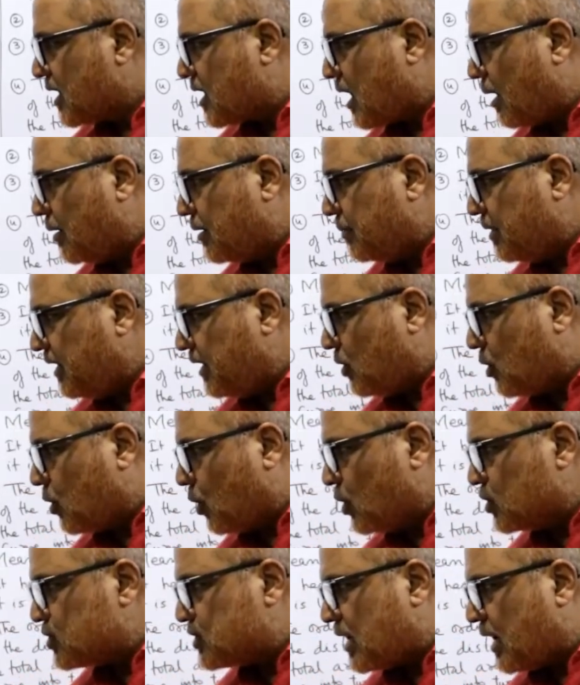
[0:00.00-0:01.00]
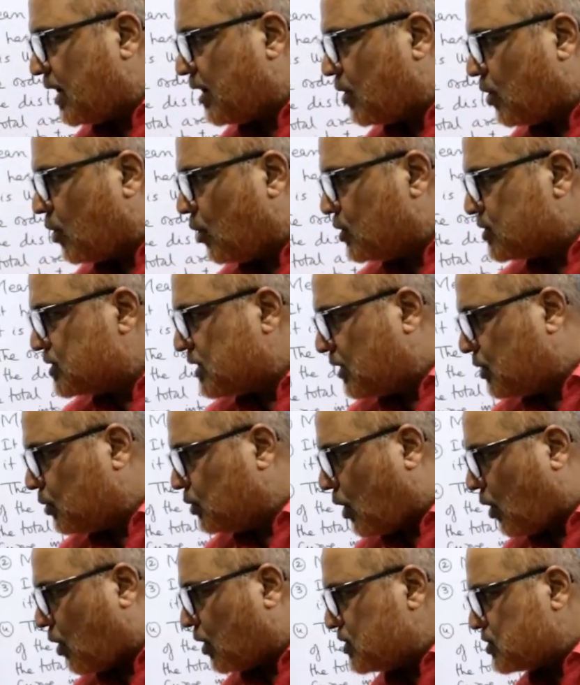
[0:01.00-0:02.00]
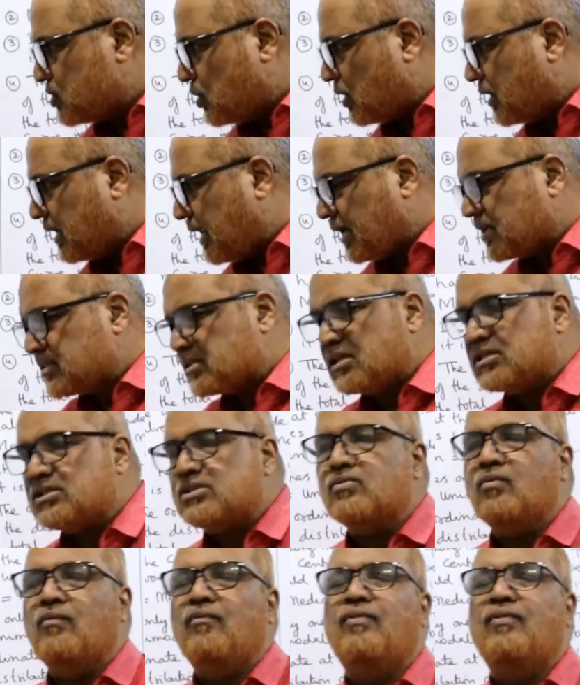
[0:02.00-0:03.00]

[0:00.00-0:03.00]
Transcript: coming closer and closer to the horizontal axis